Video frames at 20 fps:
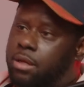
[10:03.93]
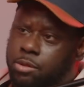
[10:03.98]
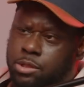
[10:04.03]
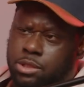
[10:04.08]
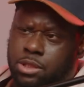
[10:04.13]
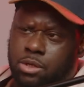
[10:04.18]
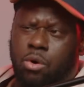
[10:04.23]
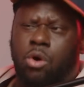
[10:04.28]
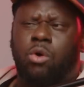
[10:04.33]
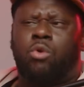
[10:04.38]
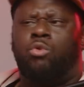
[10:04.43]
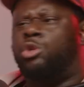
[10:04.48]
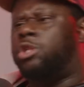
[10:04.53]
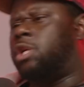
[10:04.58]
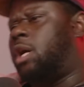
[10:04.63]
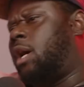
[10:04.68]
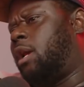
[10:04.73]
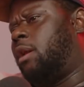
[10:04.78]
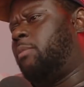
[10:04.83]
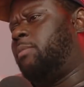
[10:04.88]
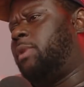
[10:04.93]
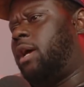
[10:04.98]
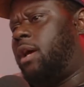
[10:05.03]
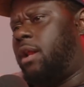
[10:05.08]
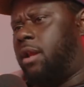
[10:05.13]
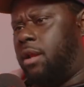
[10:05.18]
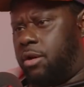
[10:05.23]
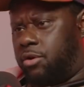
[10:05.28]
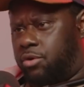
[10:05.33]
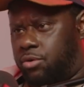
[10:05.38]
He said, "Uncle Sean, help me out
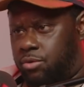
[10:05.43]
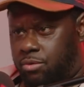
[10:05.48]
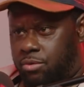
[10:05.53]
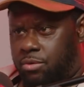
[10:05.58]
with you."